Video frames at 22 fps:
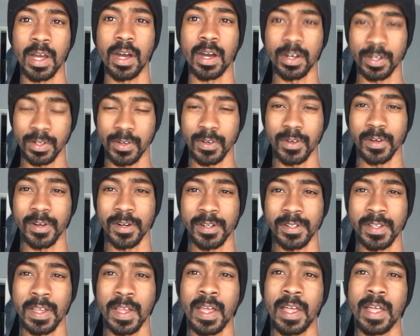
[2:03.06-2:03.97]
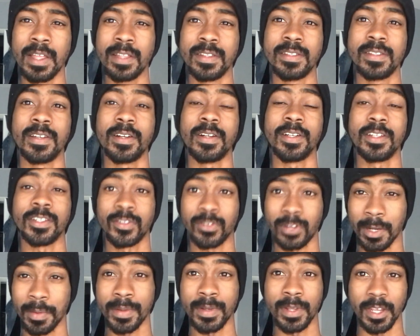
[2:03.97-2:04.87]
of course, their
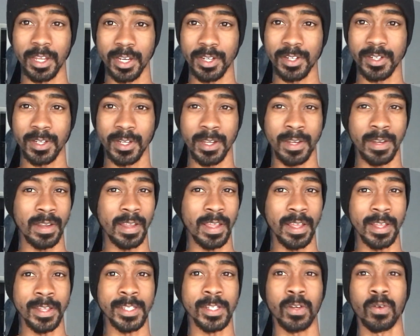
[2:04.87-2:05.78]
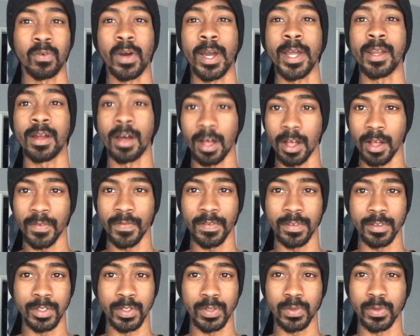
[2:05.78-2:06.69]
discrimination is quite
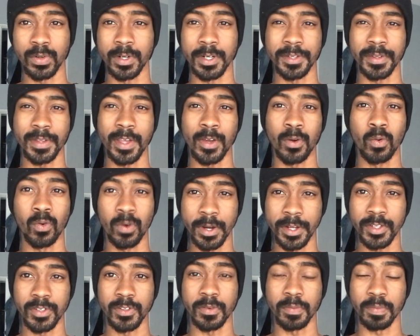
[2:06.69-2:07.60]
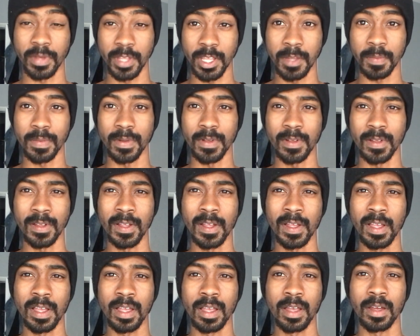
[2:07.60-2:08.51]
awful towards, like, Western people.
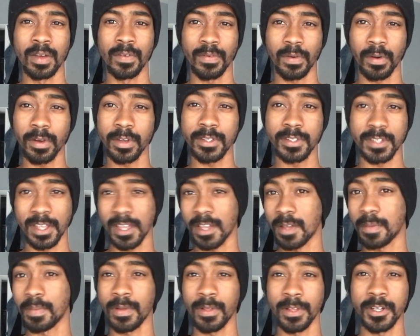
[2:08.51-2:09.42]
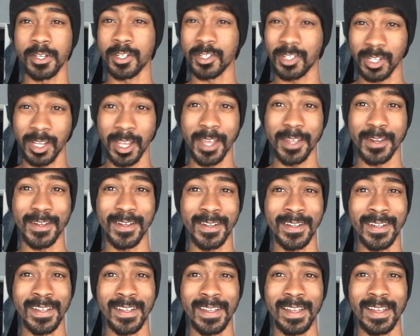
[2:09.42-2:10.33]
For example, in
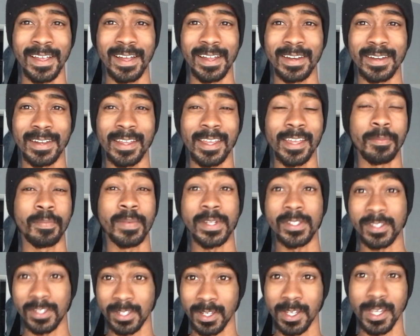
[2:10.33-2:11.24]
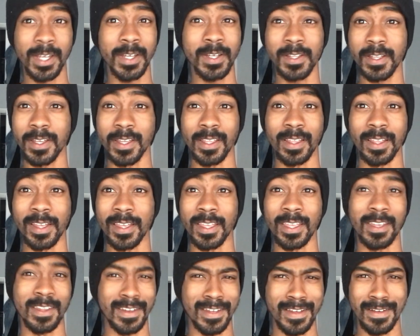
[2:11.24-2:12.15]
China, they particularly, like,
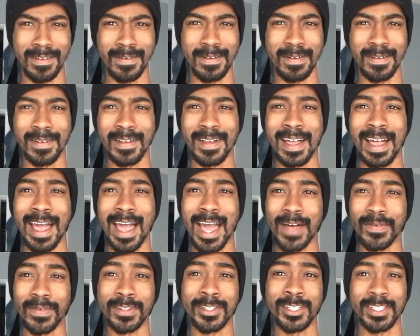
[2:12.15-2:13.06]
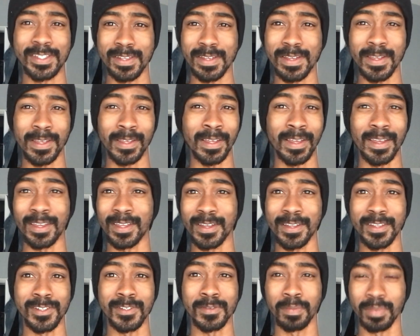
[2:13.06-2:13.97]
you know, have a sting
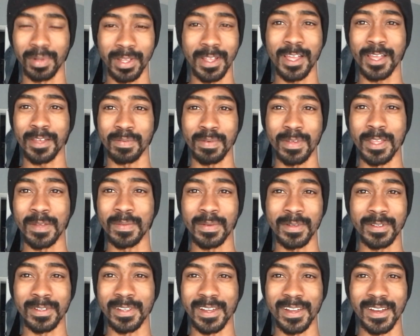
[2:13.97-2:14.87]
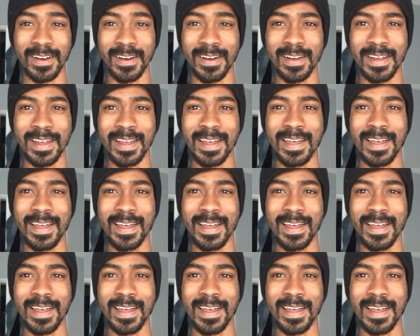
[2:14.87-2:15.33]
against black people there,